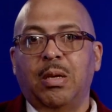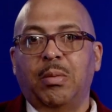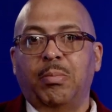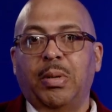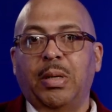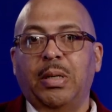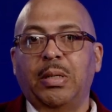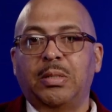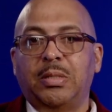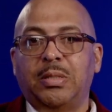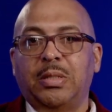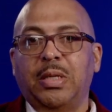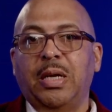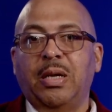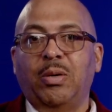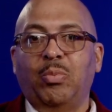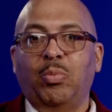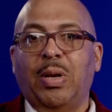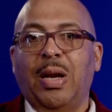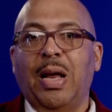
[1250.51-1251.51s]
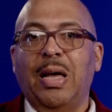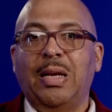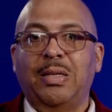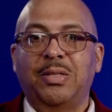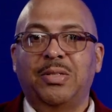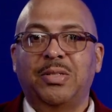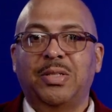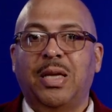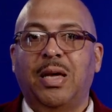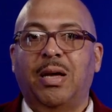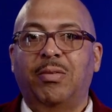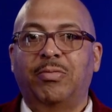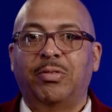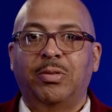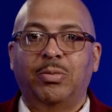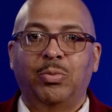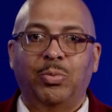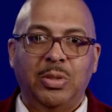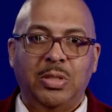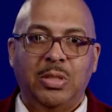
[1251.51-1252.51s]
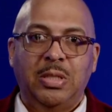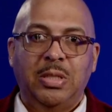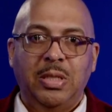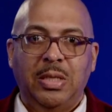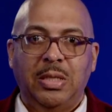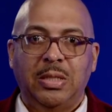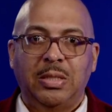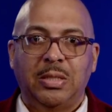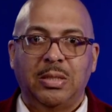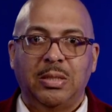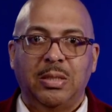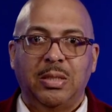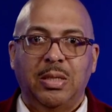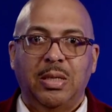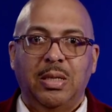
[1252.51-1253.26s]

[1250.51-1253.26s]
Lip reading: but instead what I discovered was this: